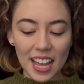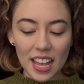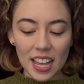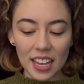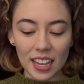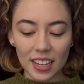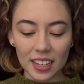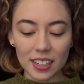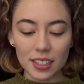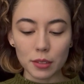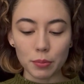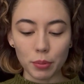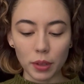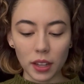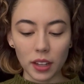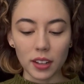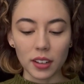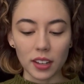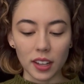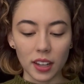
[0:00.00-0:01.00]
is
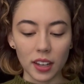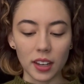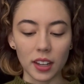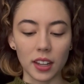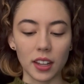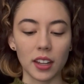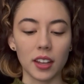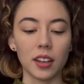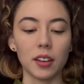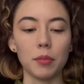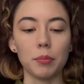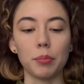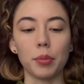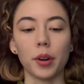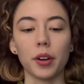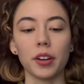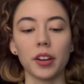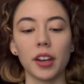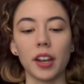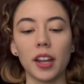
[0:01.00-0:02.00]
being knit in
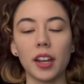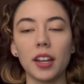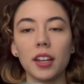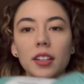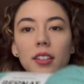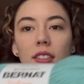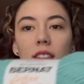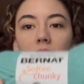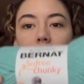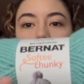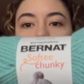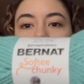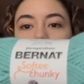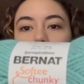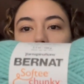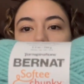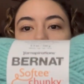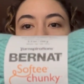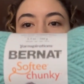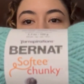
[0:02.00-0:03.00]
Barnett's
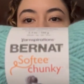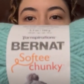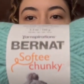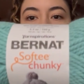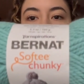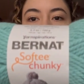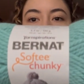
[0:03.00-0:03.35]
Softy